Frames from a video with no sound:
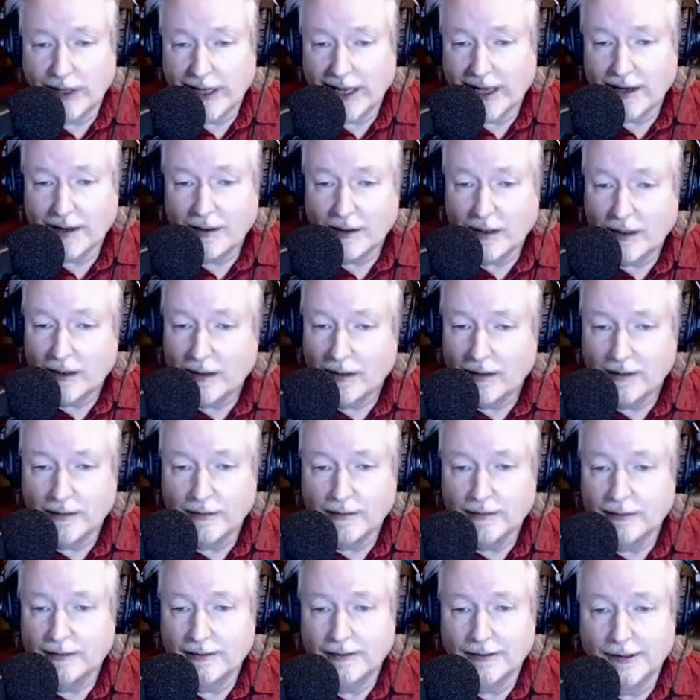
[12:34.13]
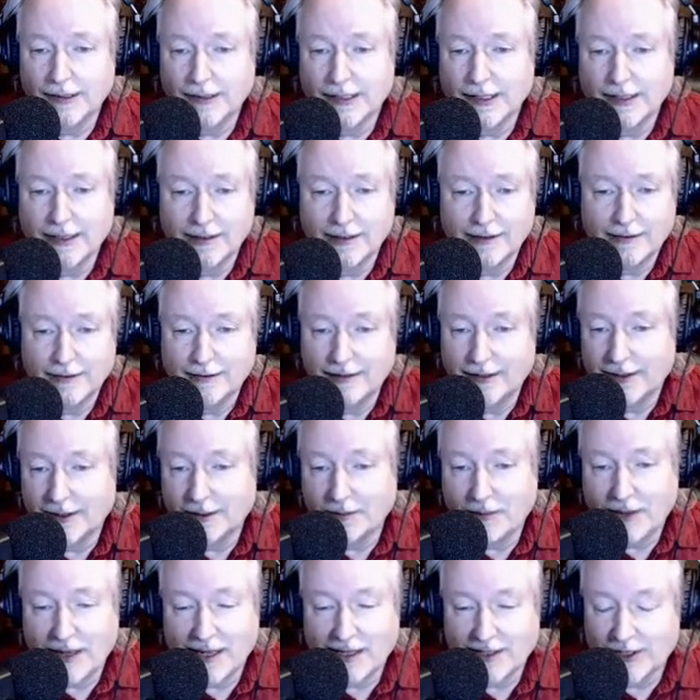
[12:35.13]
had in
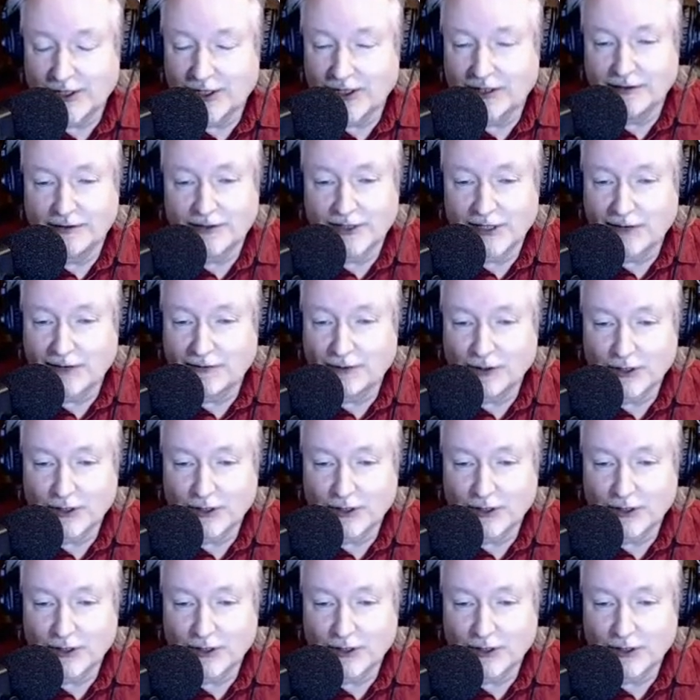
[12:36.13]
the past several